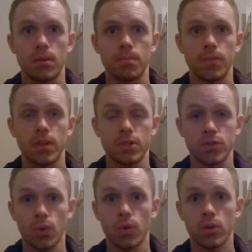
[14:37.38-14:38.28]

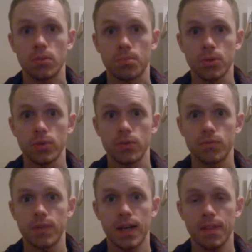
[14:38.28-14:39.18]
Historical proof,
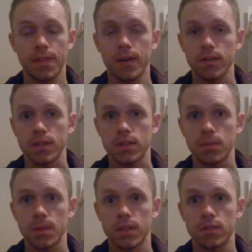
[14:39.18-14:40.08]
not theories. I mean,
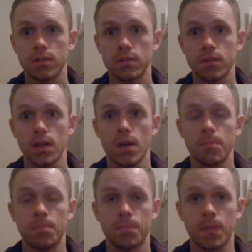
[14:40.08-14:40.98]
this is
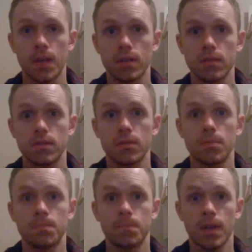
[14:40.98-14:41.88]
things,
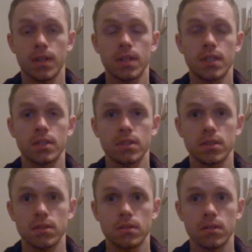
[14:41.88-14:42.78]

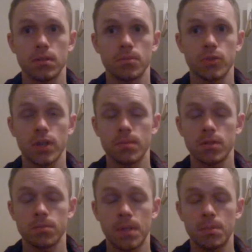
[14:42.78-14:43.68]
techniques,
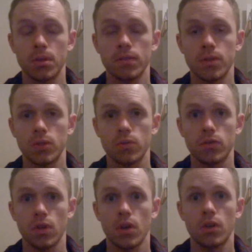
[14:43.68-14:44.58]
treatments people have used
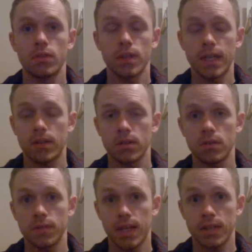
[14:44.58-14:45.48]
to get rid
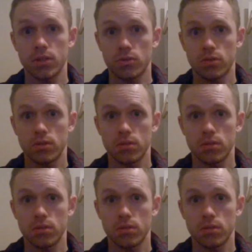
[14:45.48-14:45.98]
of cancer.